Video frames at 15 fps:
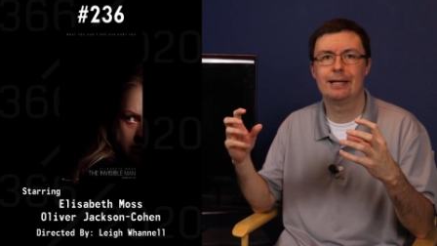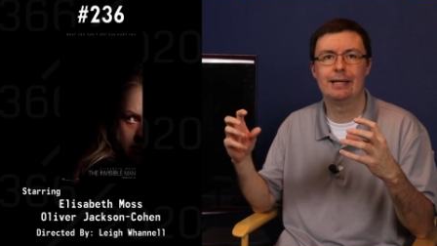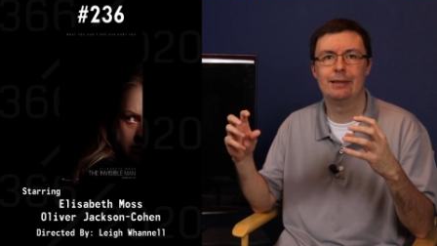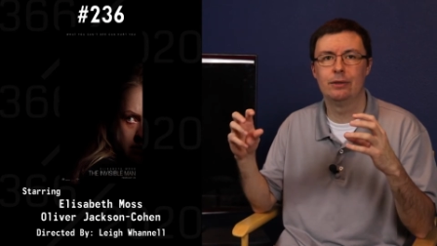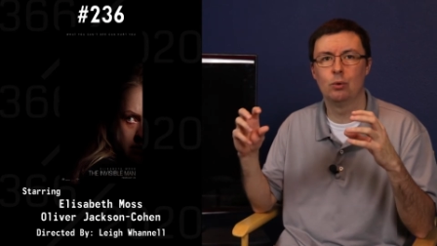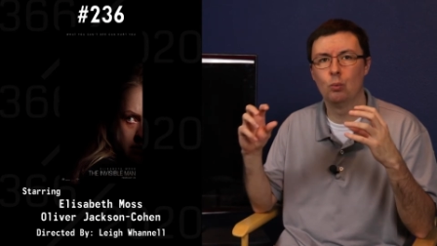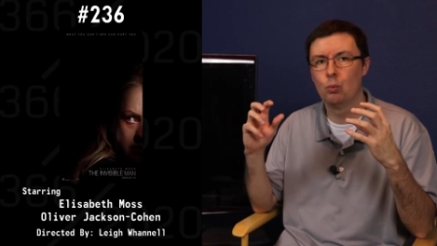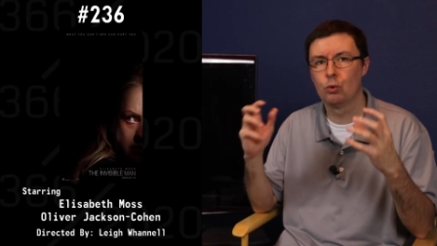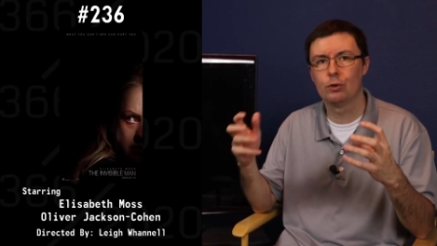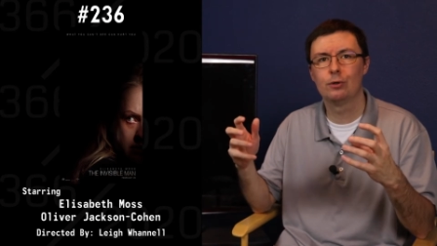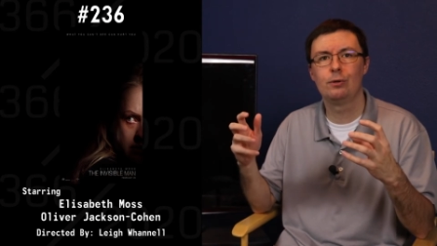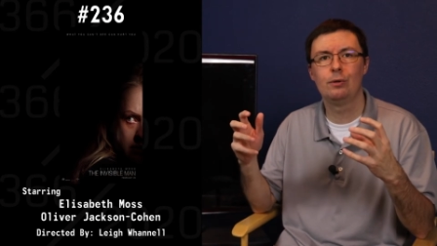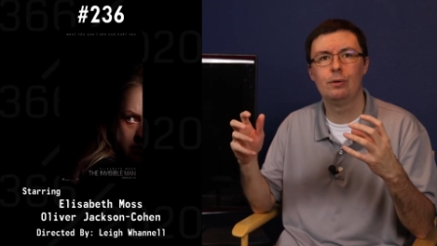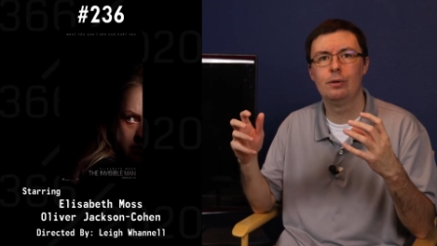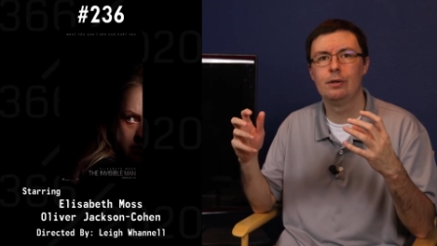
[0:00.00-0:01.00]
in the
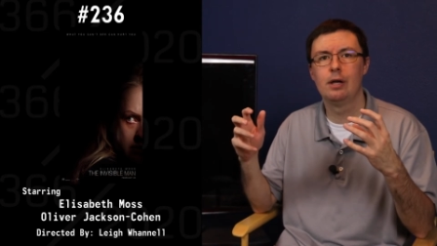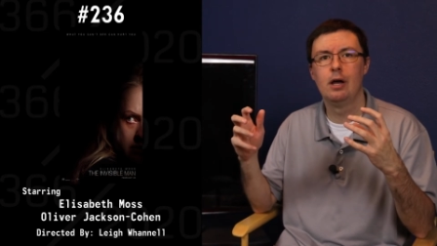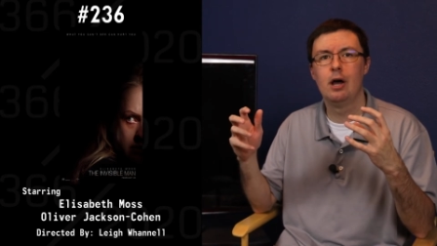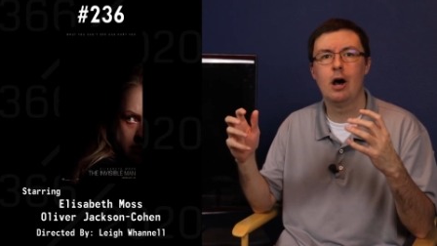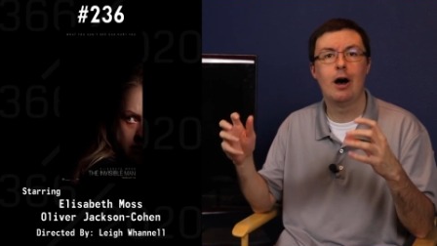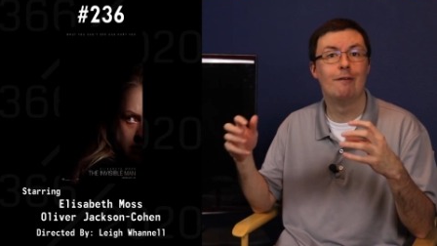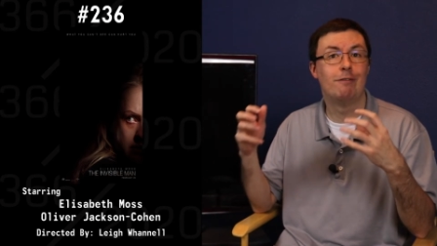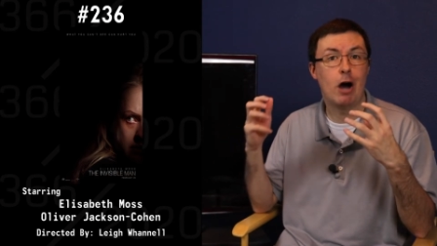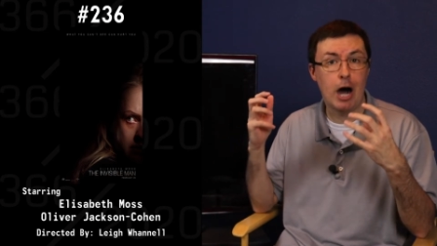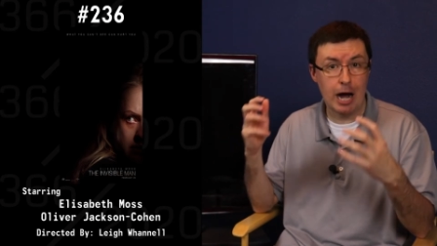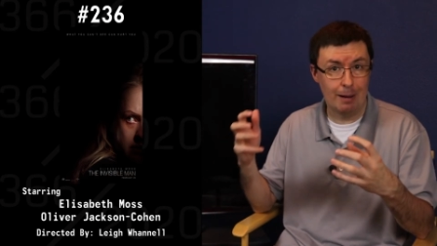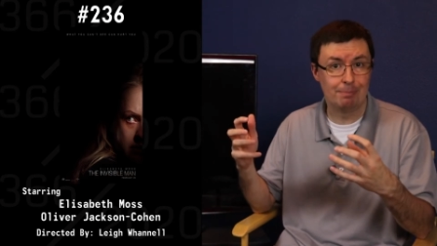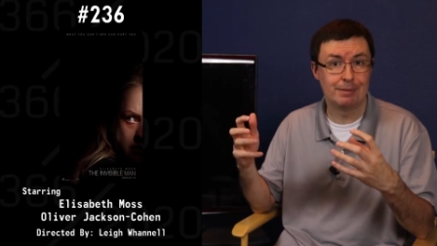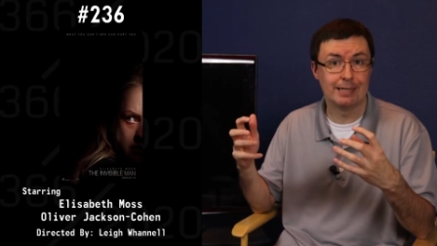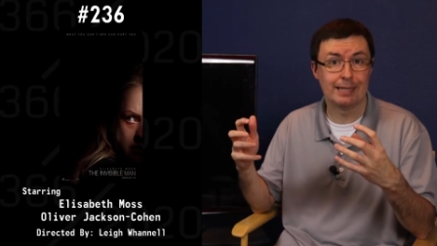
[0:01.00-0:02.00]
world of
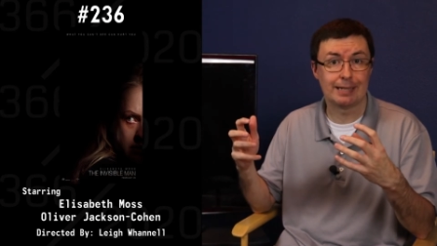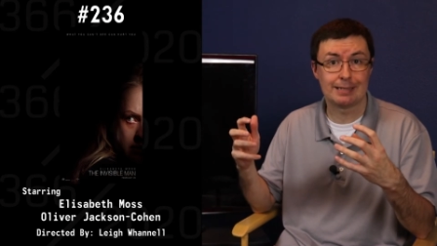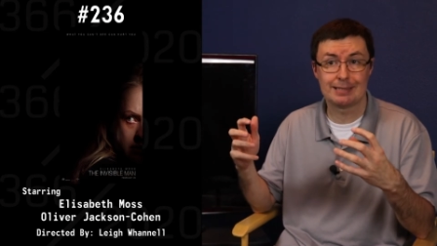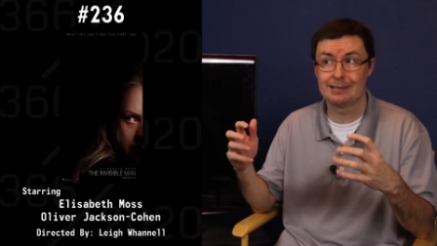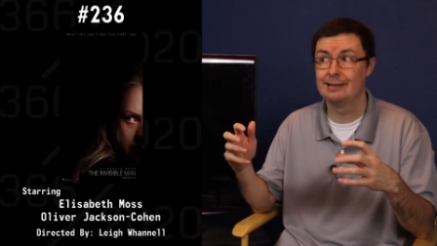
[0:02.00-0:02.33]
optics,